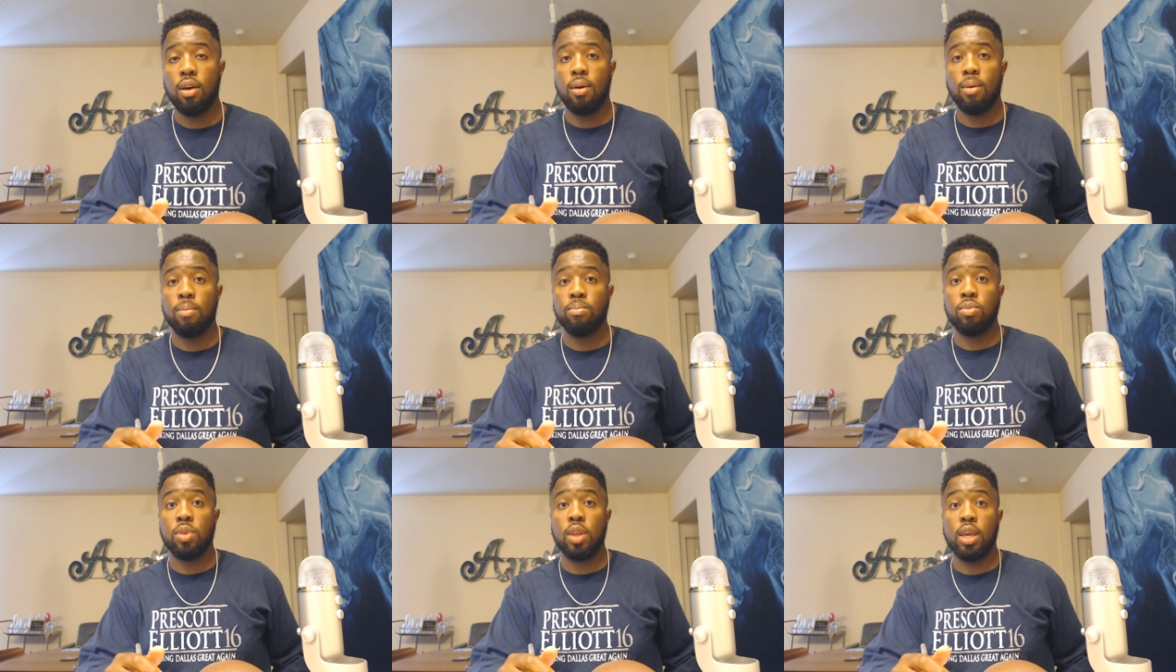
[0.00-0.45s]

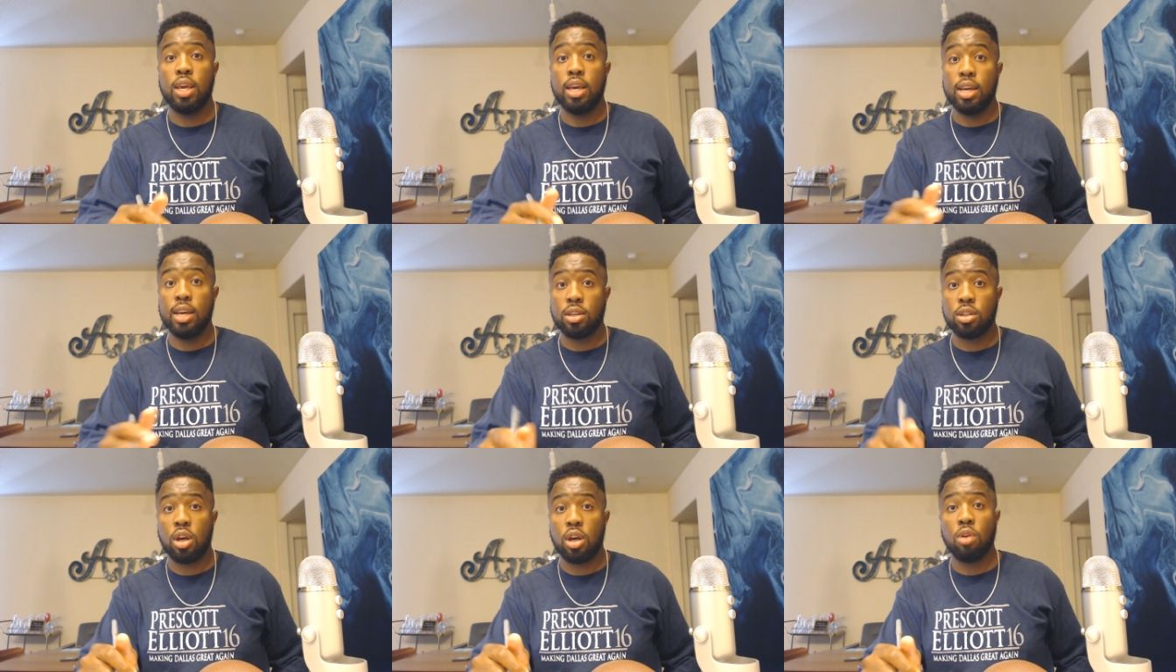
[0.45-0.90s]
He
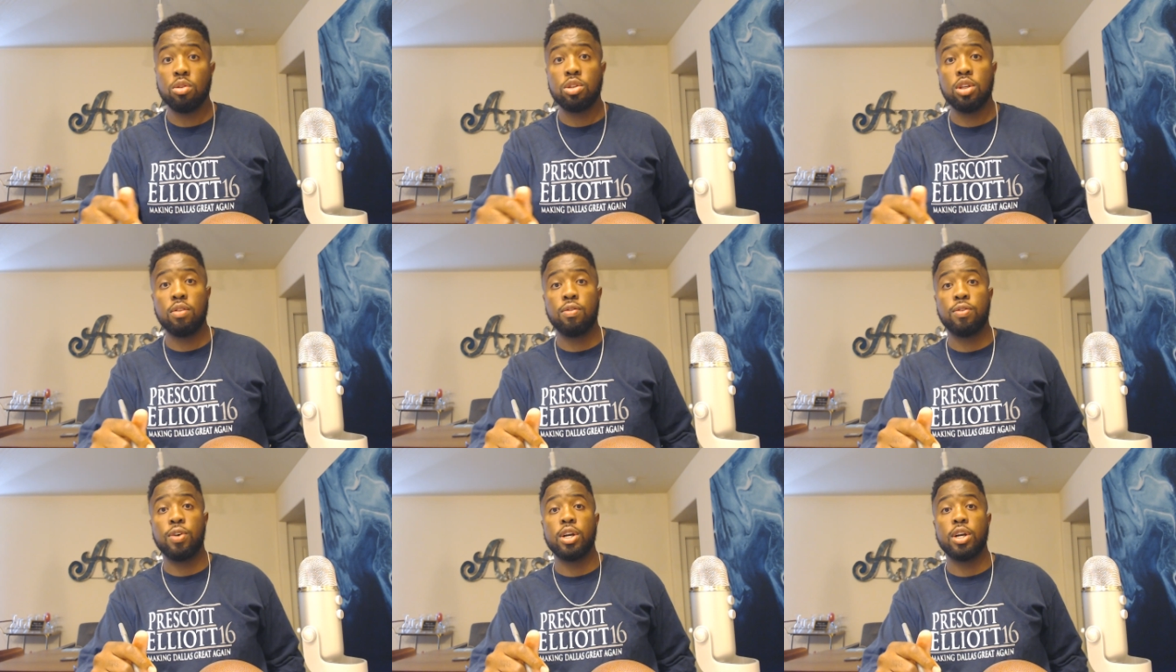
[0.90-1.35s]
is coaching
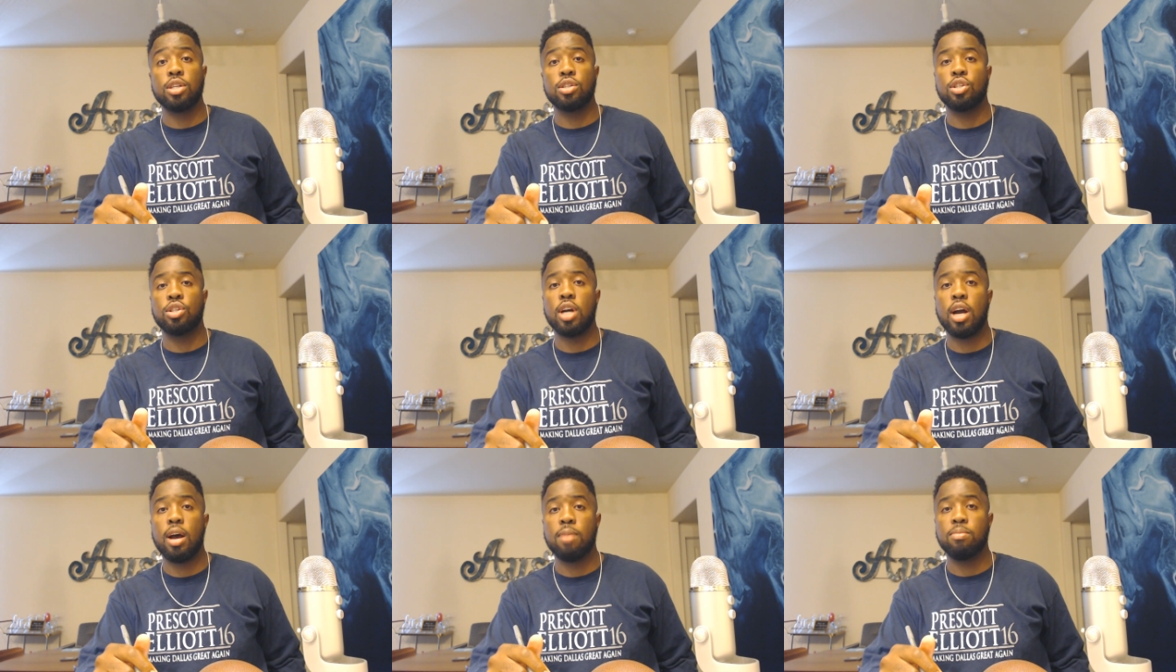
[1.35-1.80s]
for his
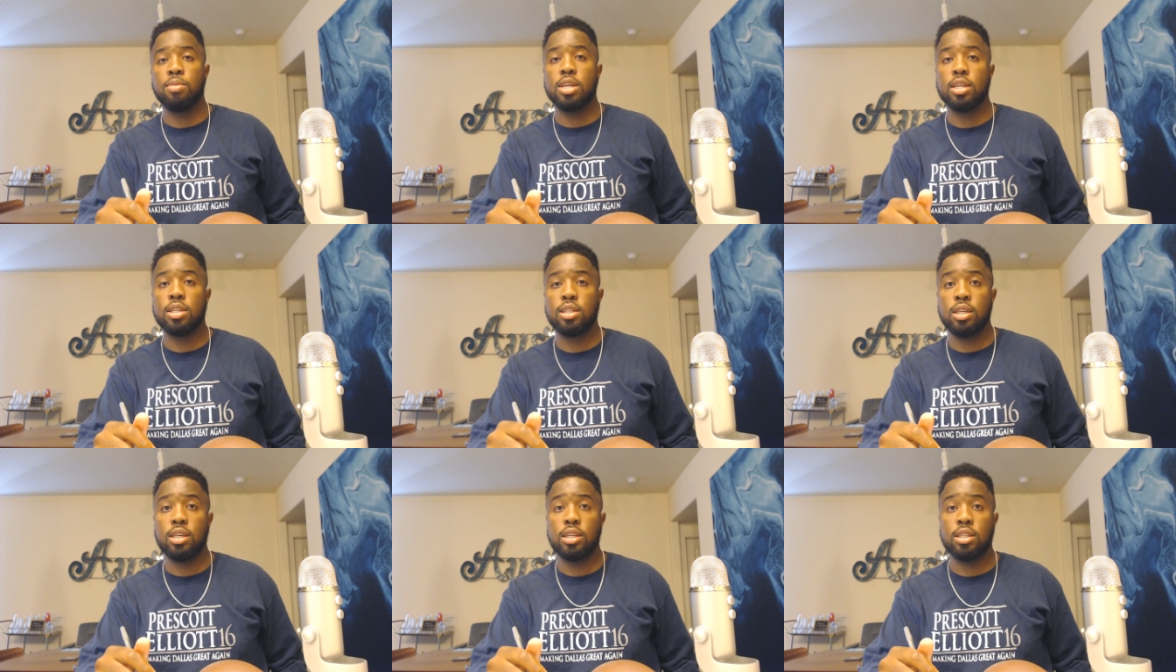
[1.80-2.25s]
job this
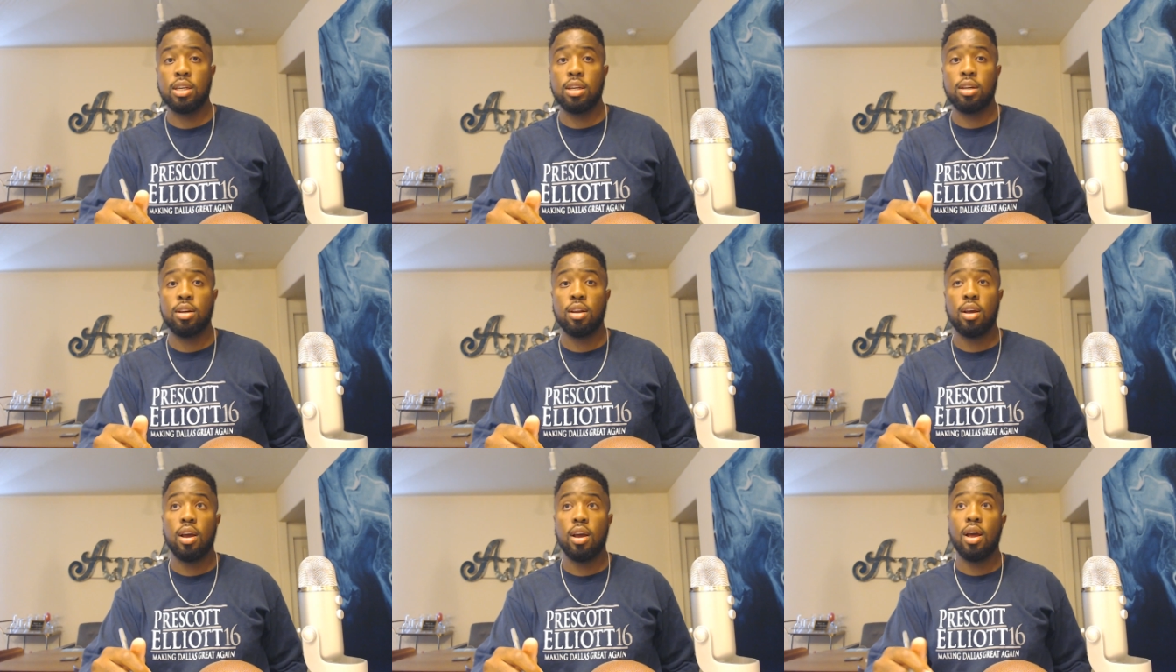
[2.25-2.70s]

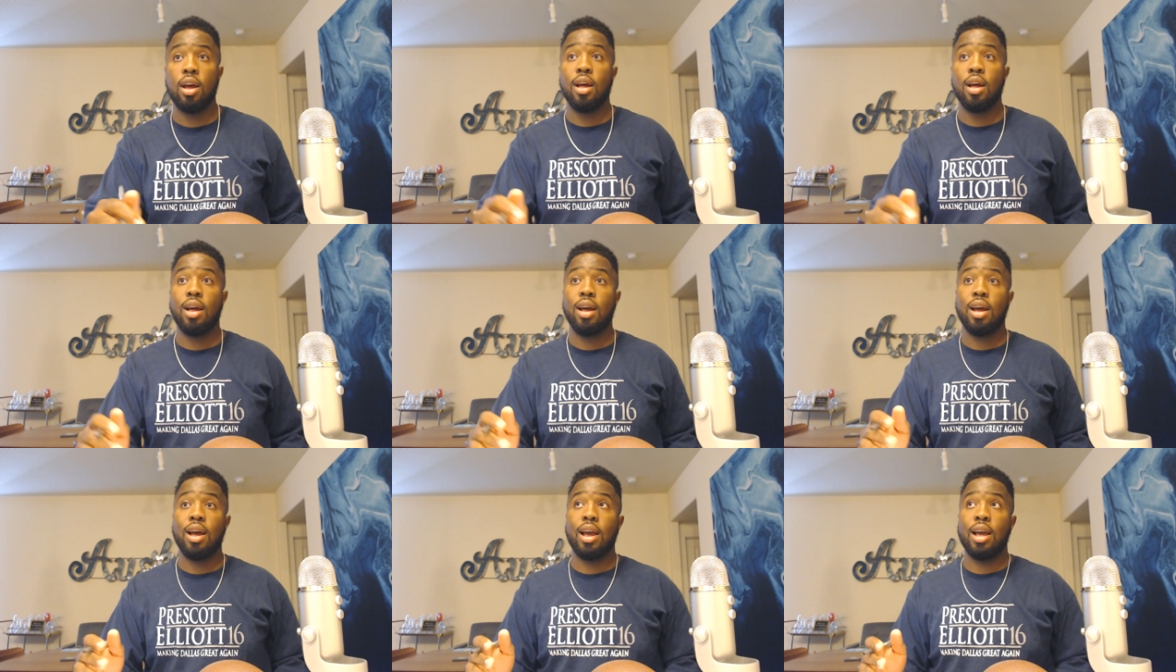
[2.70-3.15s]
season,
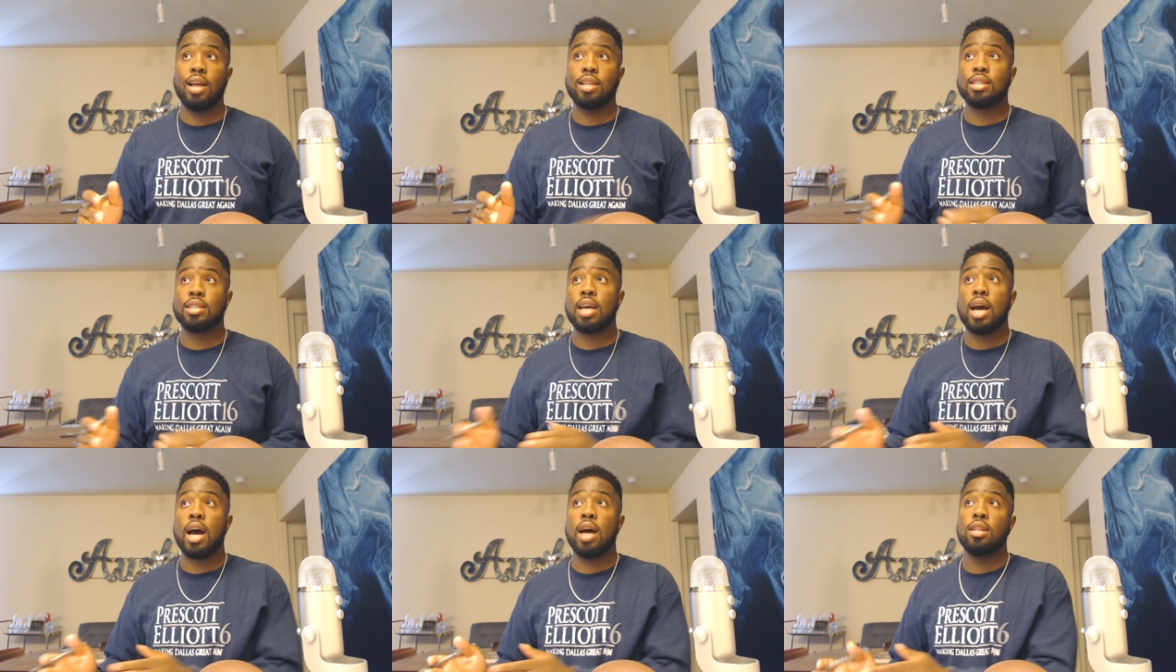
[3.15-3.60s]
and
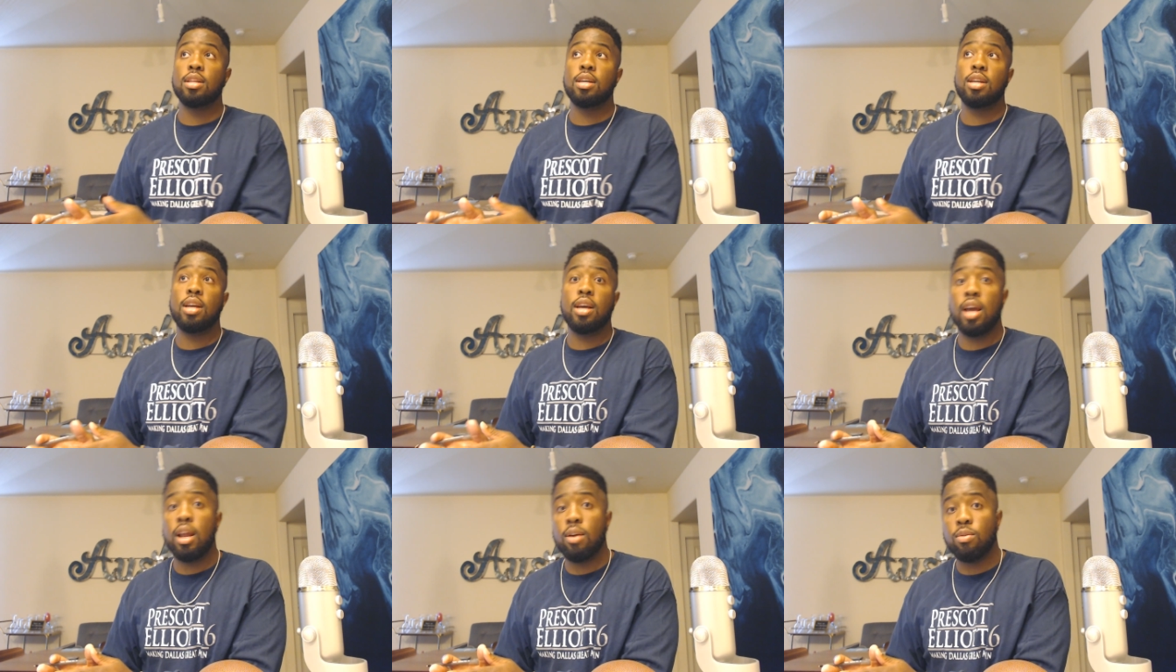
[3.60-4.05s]
Scott
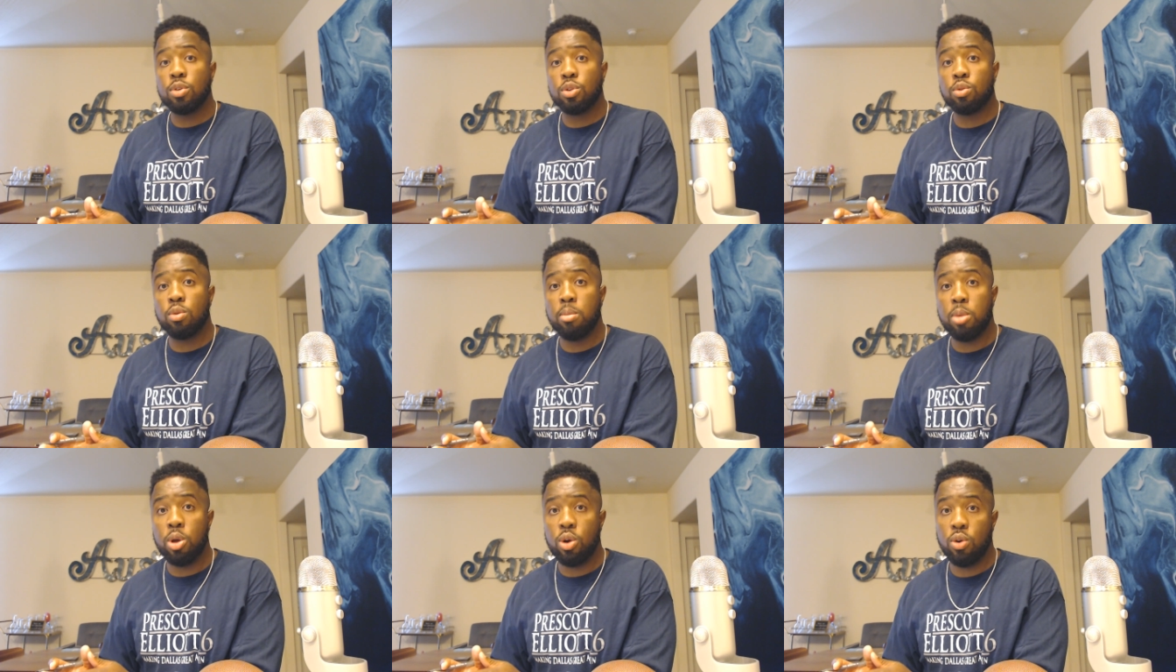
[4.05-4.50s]
Linehan was
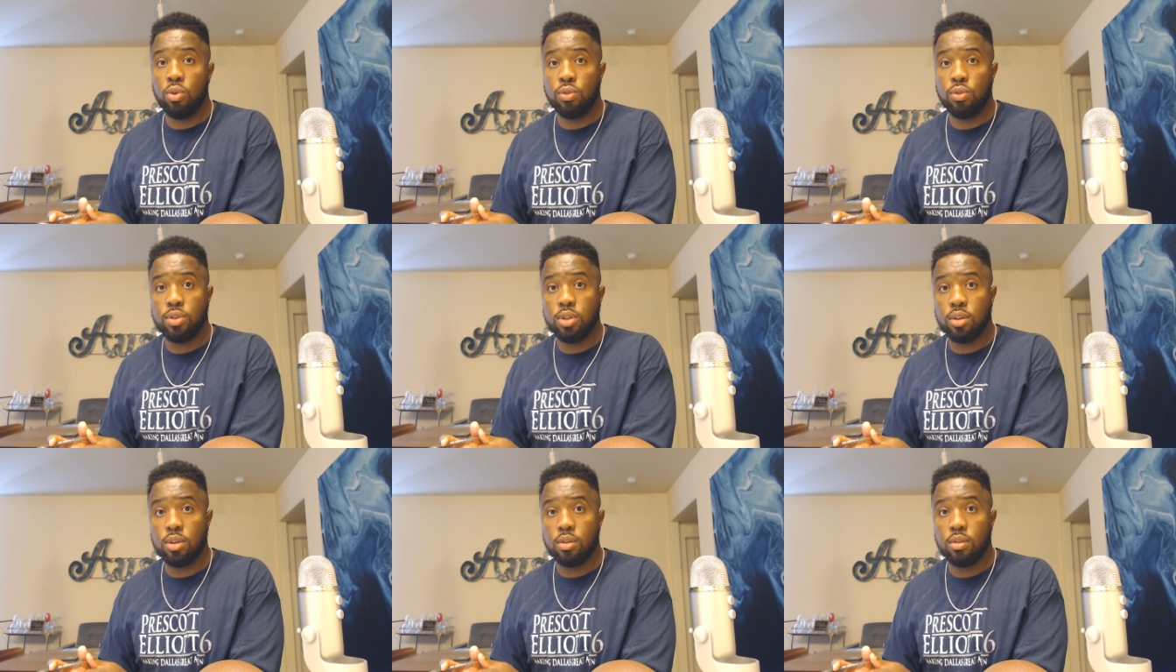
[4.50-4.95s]
removed.